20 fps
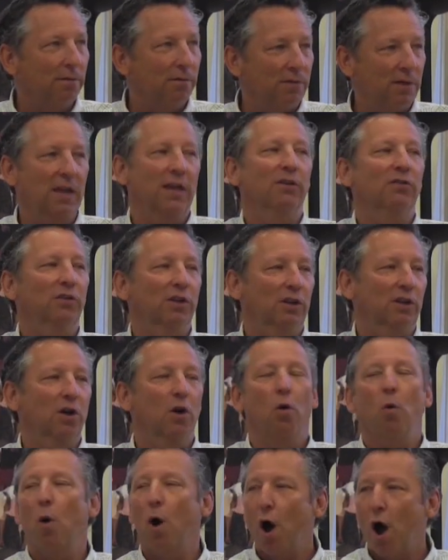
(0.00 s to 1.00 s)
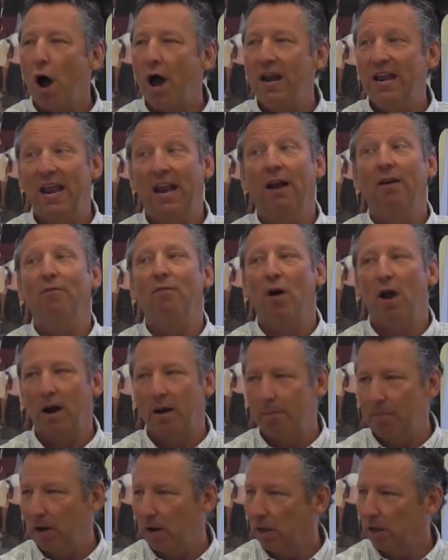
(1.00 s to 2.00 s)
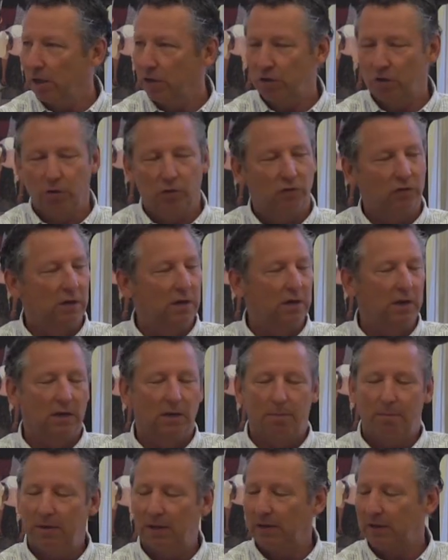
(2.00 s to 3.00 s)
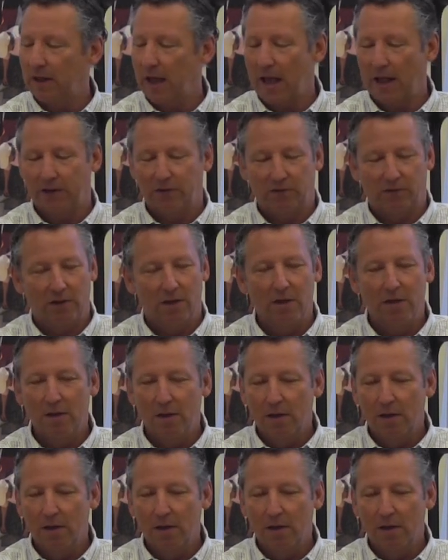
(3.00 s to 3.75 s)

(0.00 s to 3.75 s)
things that go on and environmental issues that need to be attached